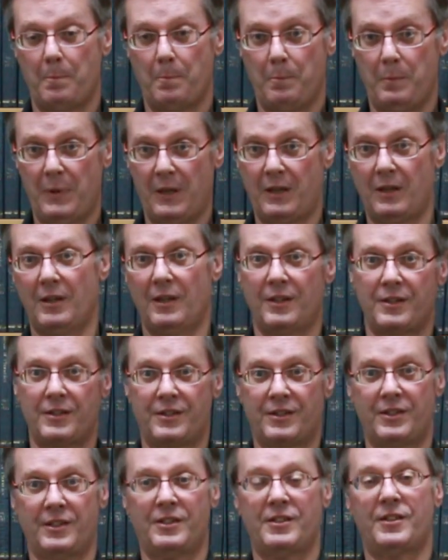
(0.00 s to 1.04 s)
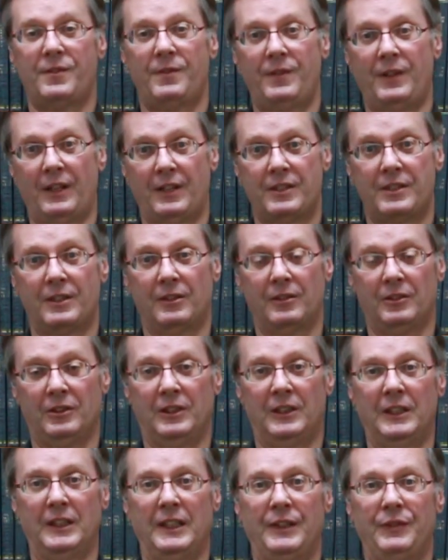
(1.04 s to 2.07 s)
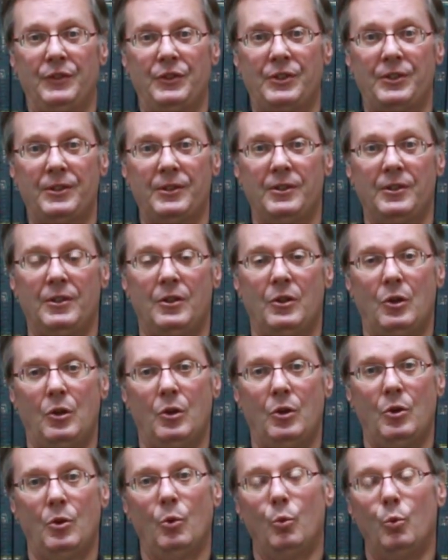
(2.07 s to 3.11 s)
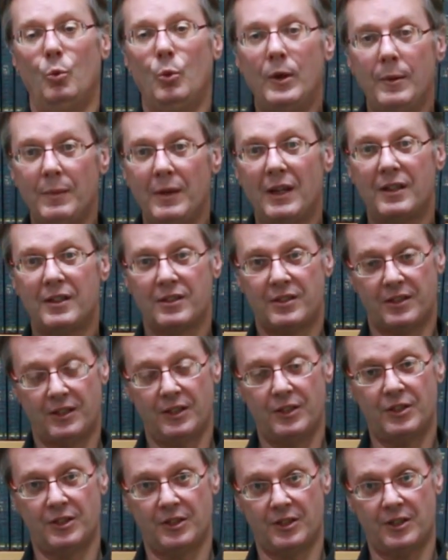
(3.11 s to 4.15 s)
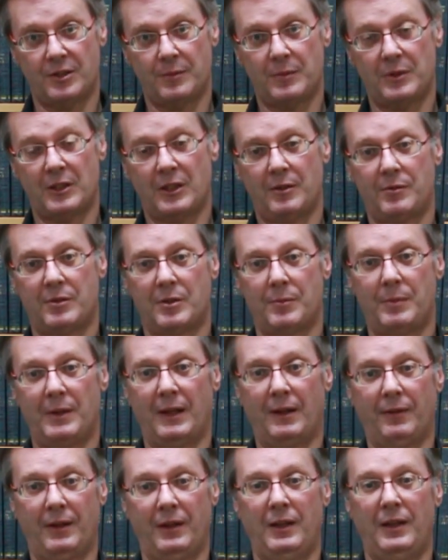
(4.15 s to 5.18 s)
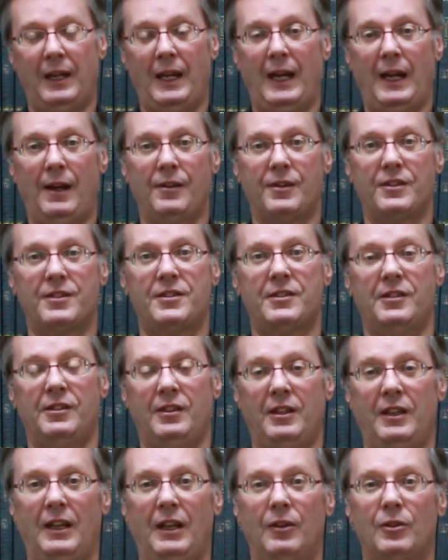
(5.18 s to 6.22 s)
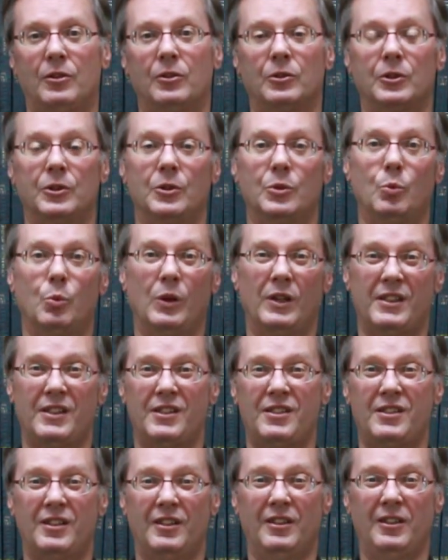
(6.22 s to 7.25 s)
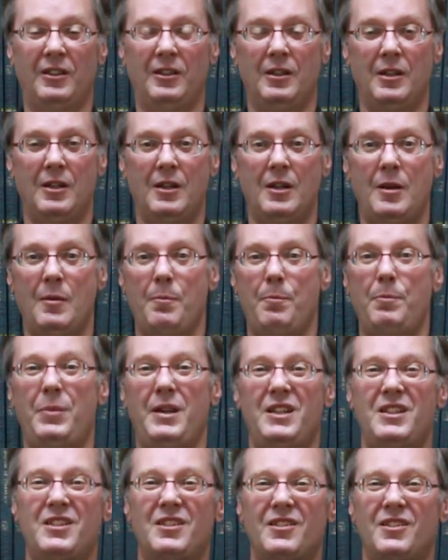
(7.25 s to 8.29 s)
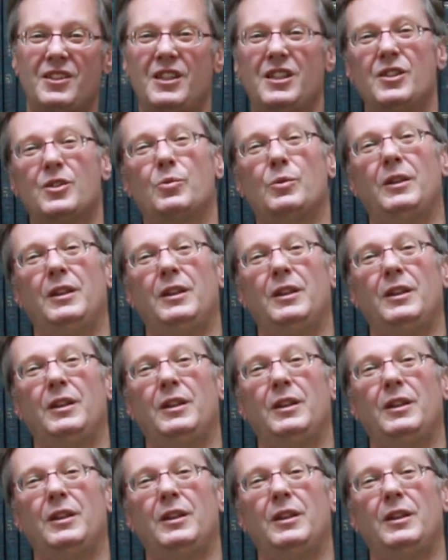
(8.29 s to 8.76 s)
because this affects our lives. We make decisions sometimes about how to study, how to learn, what to study, based on things we